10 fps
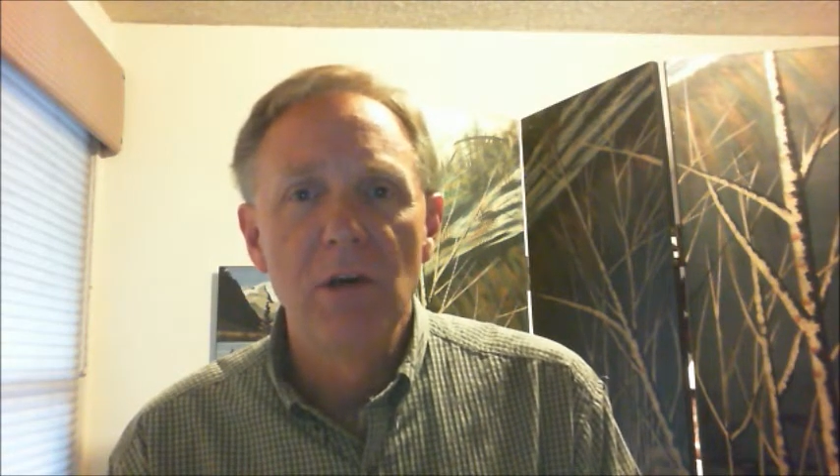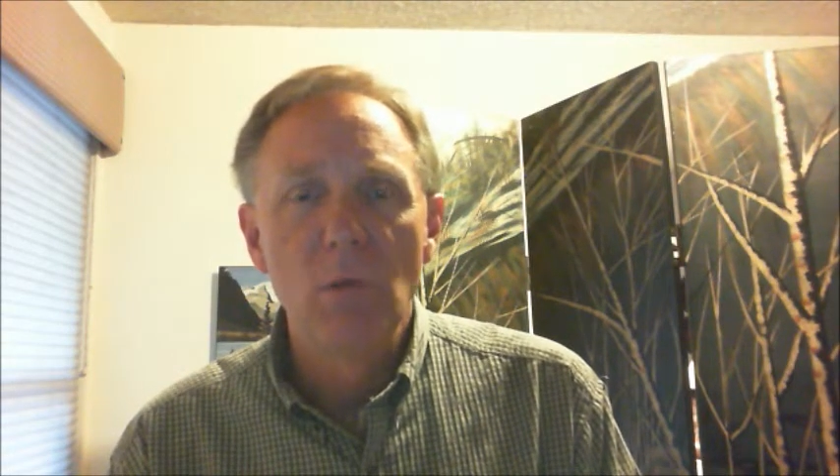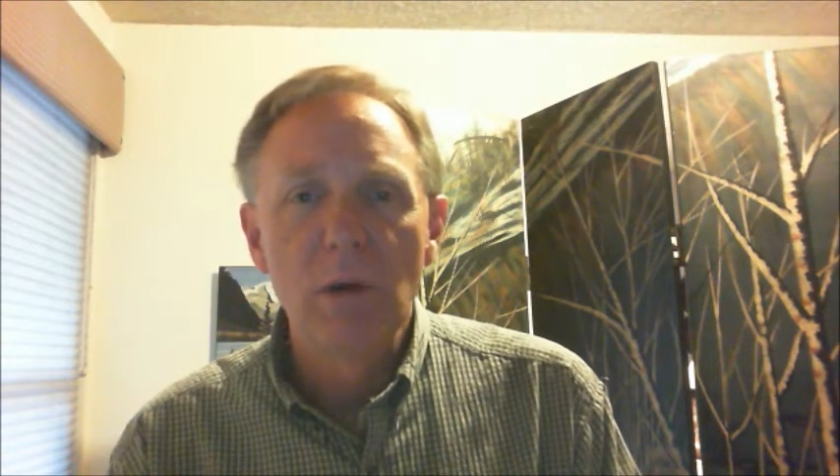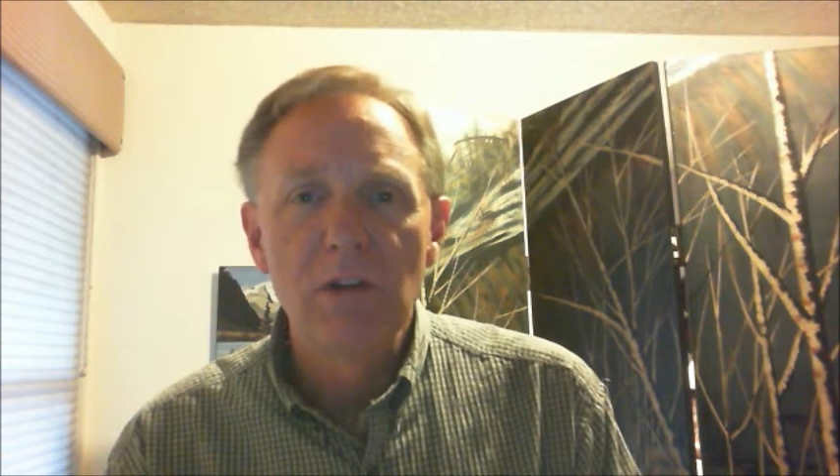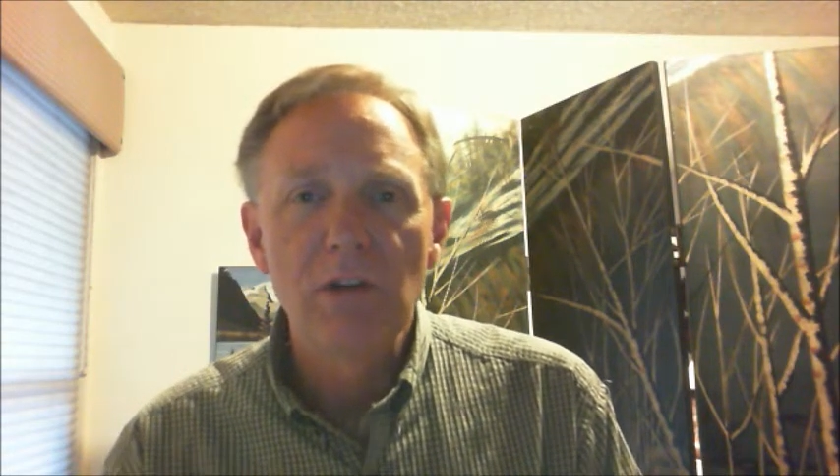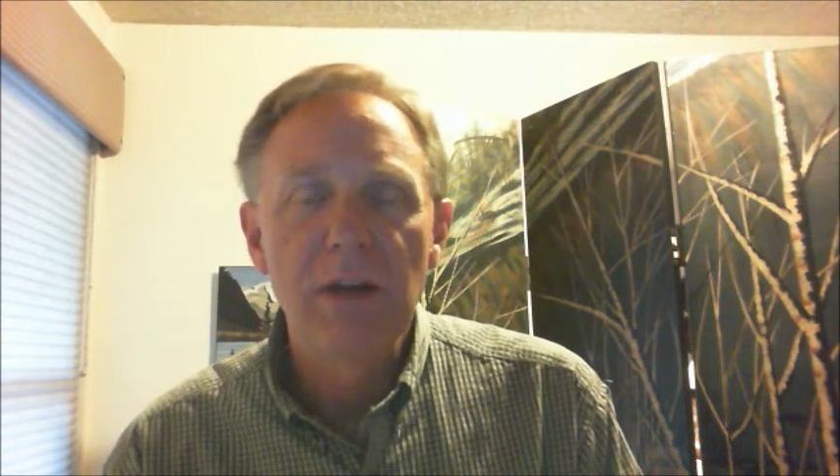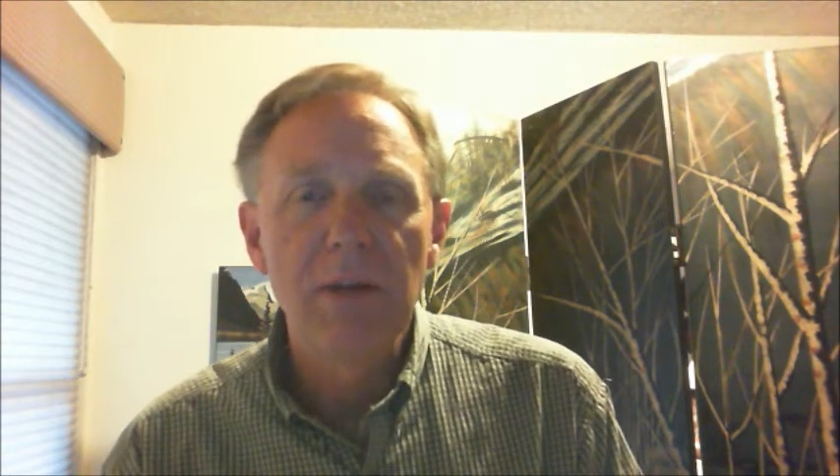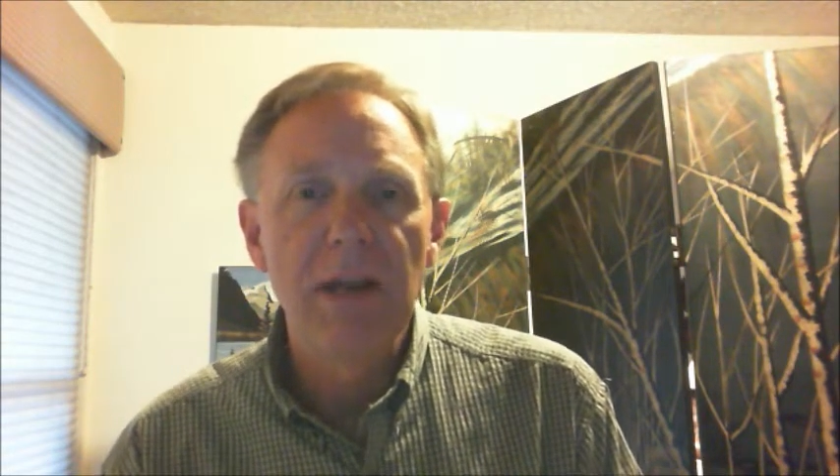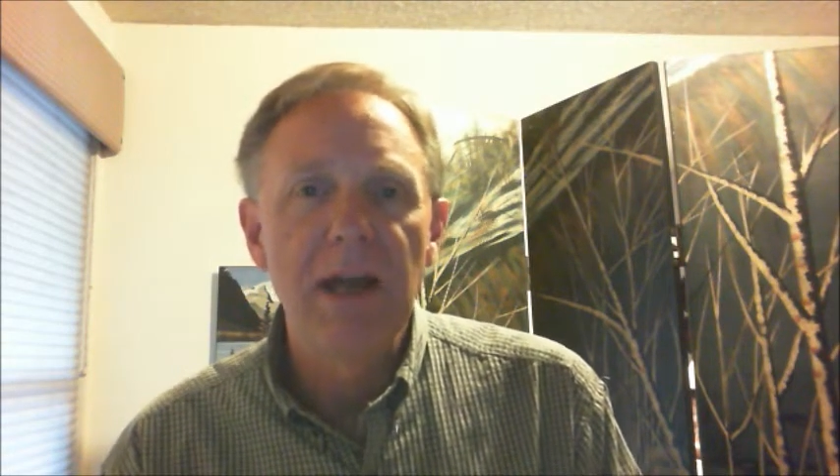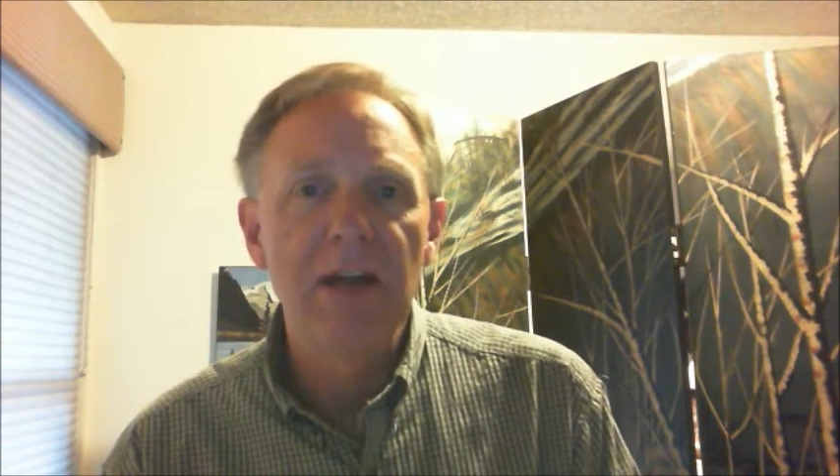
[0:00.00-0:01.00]
what's
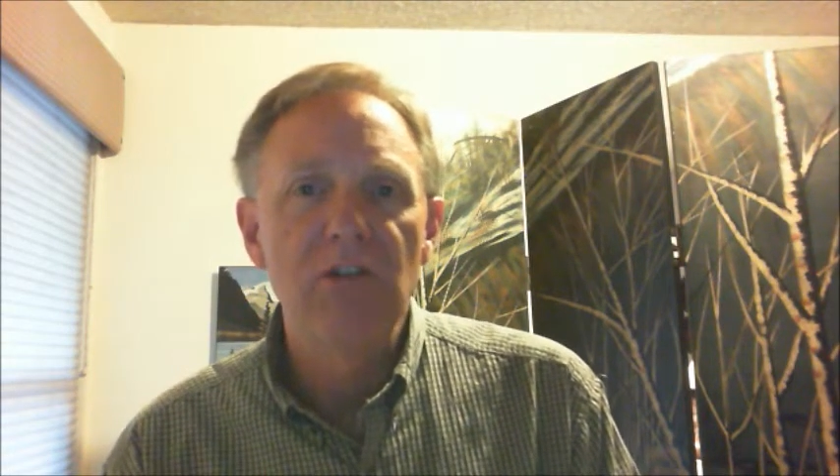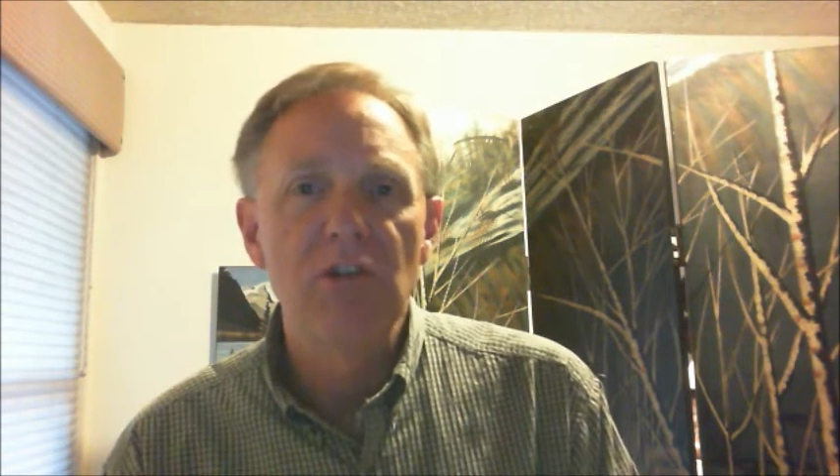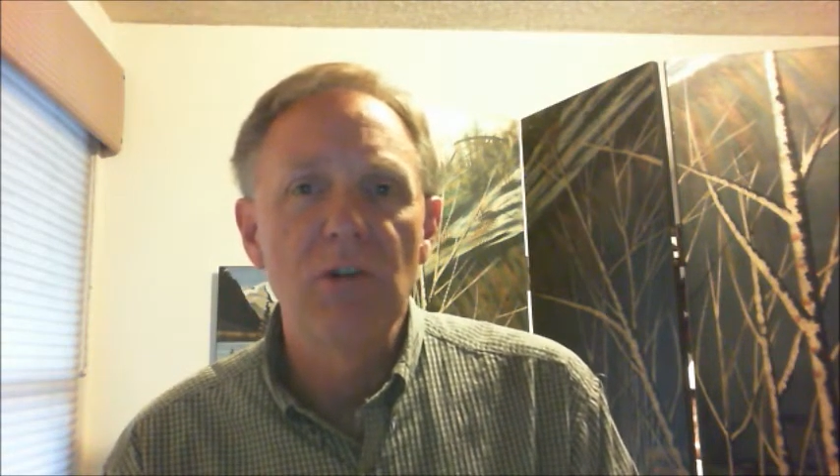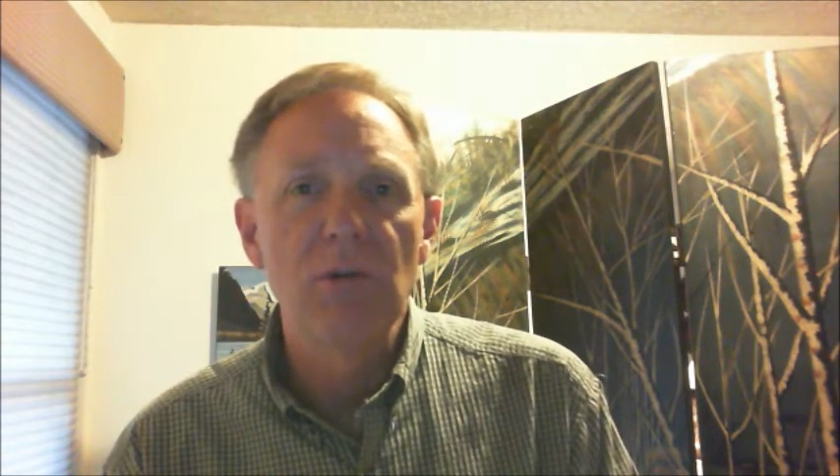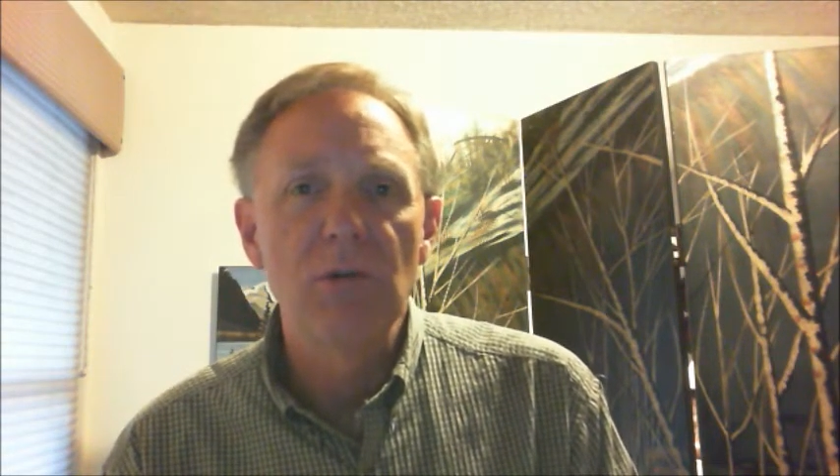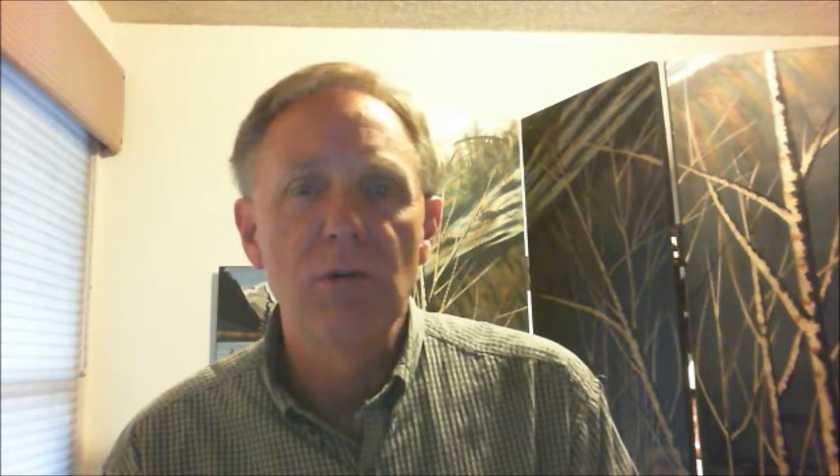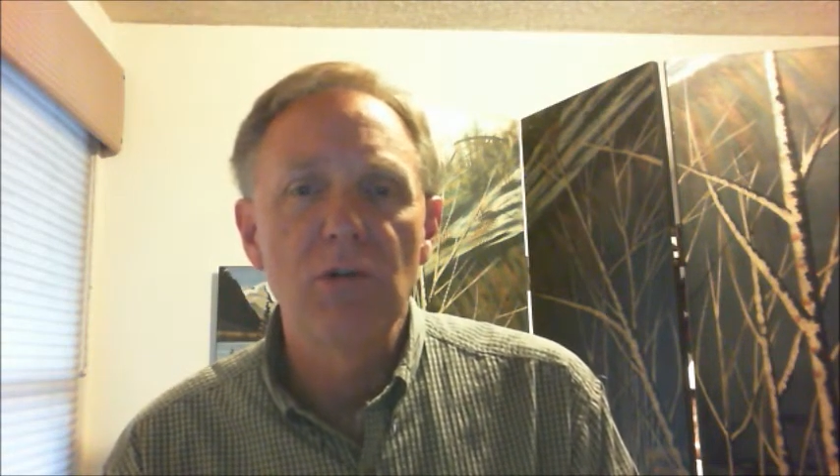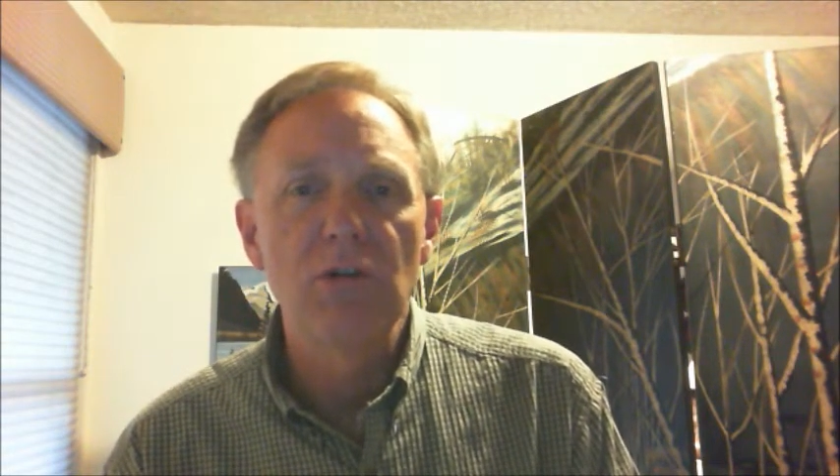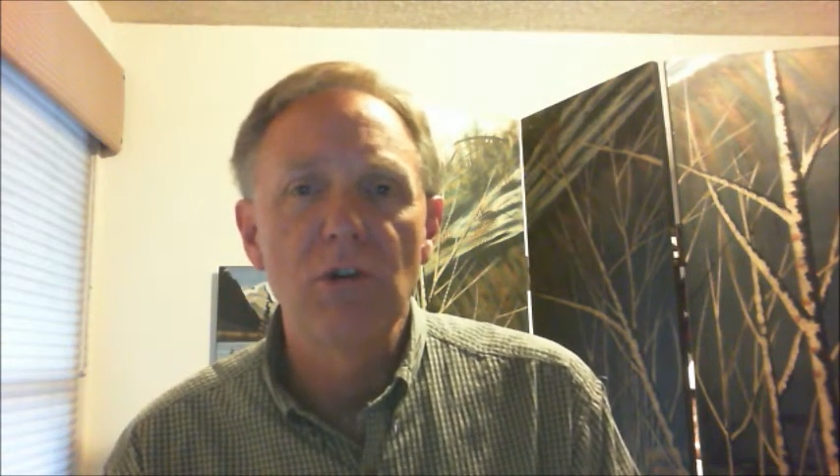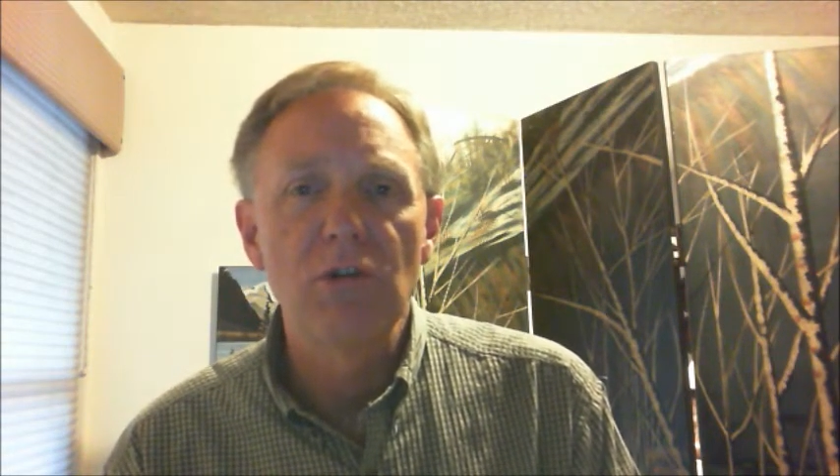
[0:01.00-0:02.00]
coming at you through
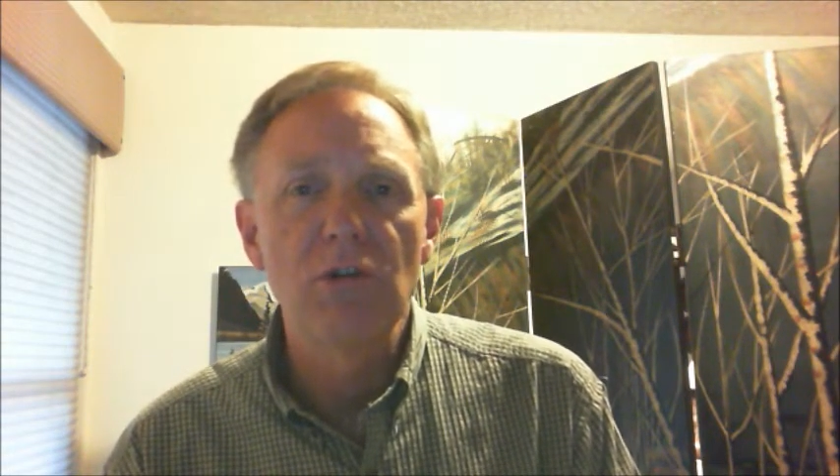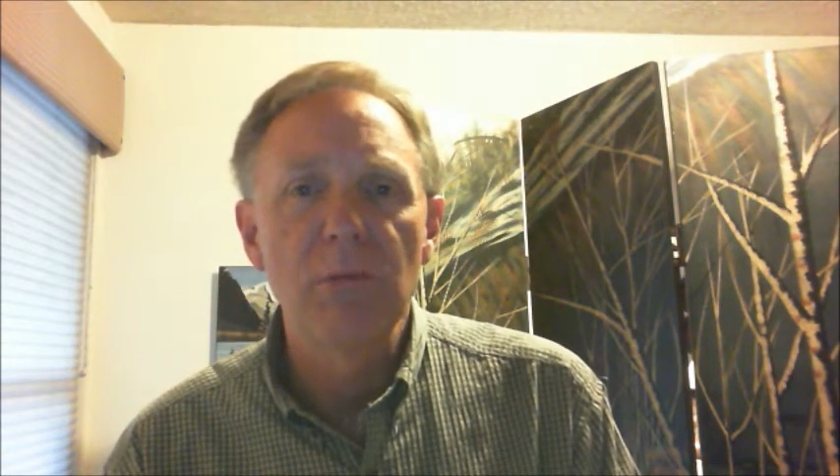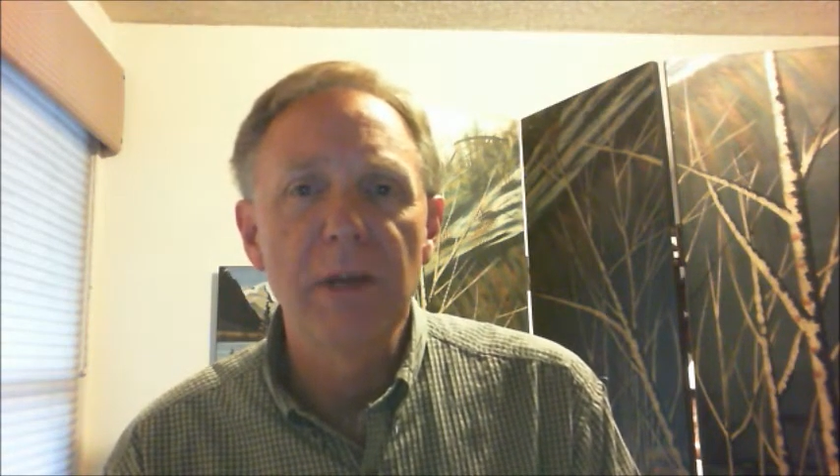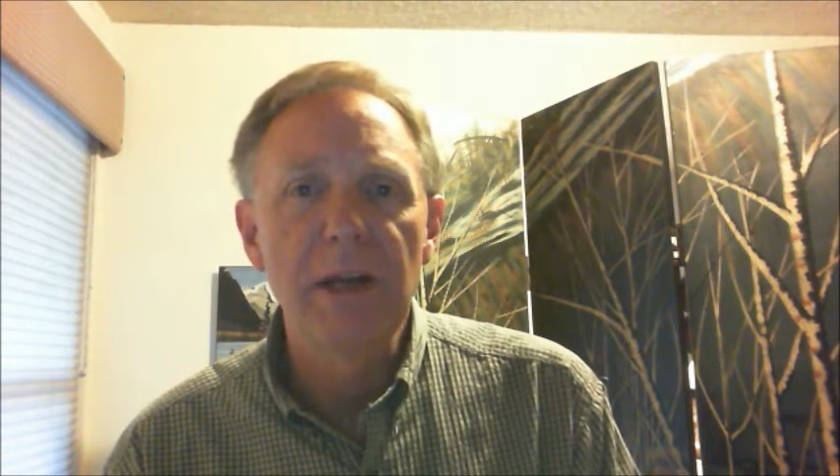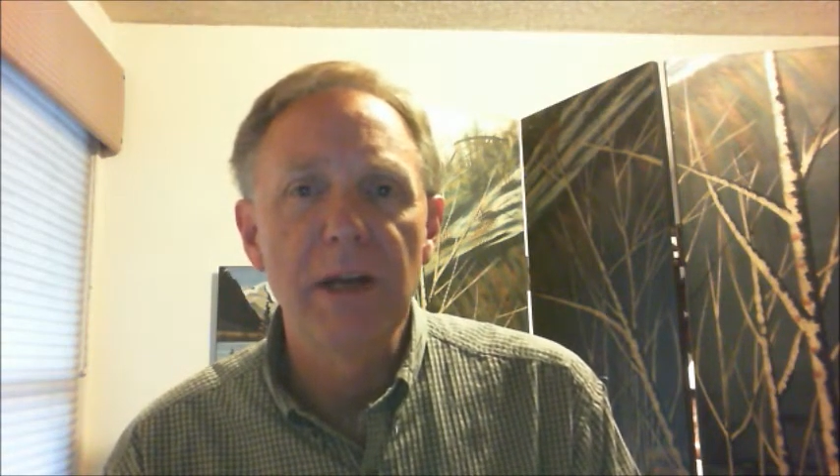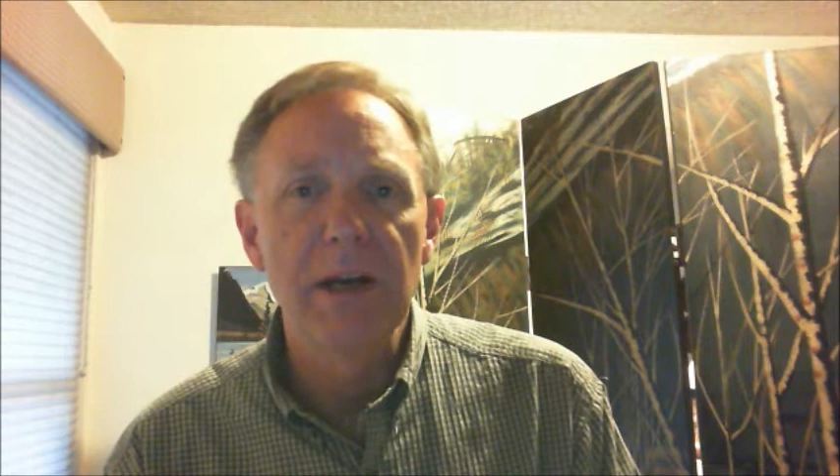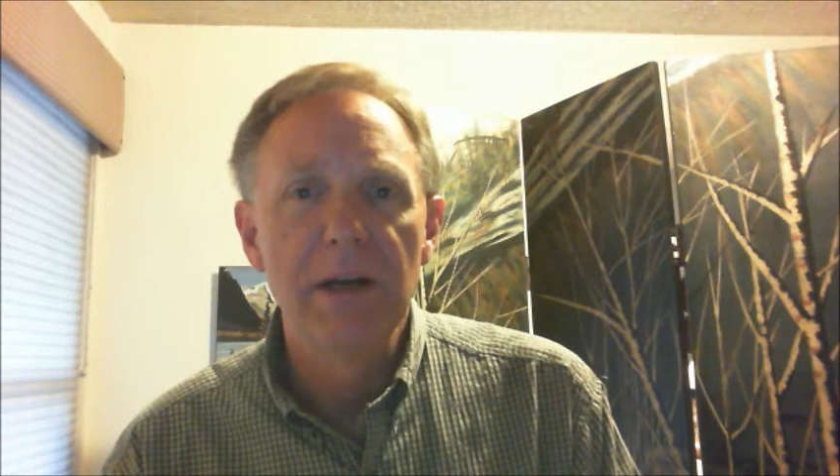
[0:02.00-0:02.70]
social media.